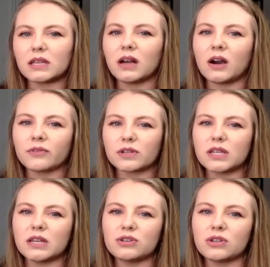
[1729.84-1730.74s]

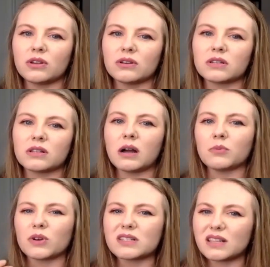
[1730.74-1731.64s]
conversation, there's a lot
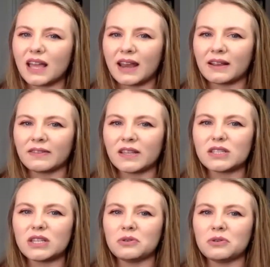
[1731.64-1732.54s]
more slang that's
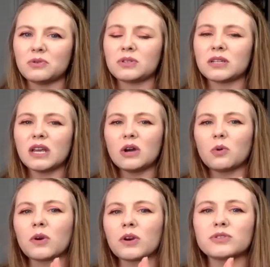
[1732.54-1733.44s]
used.
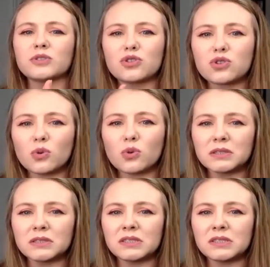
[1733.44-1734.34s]
Words are
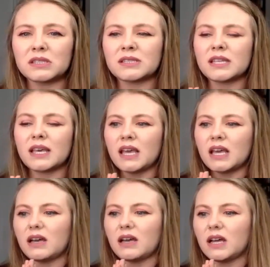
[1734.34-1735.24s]
shortened
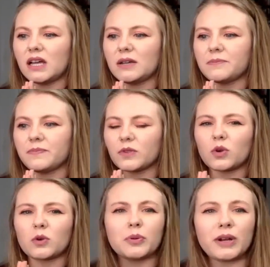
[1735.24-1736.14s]
or
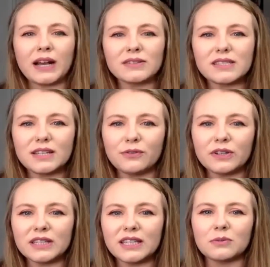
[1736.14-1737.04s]
pronounced
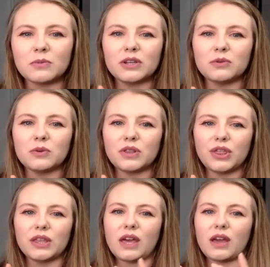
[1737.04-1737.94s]
differently than what you would think
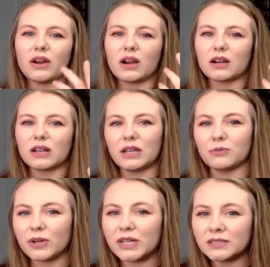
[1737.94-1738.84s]
they are in
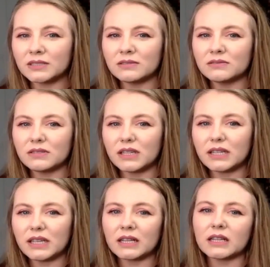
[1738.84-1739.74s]
written
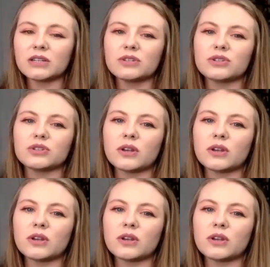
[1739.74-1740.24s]
English. So I feel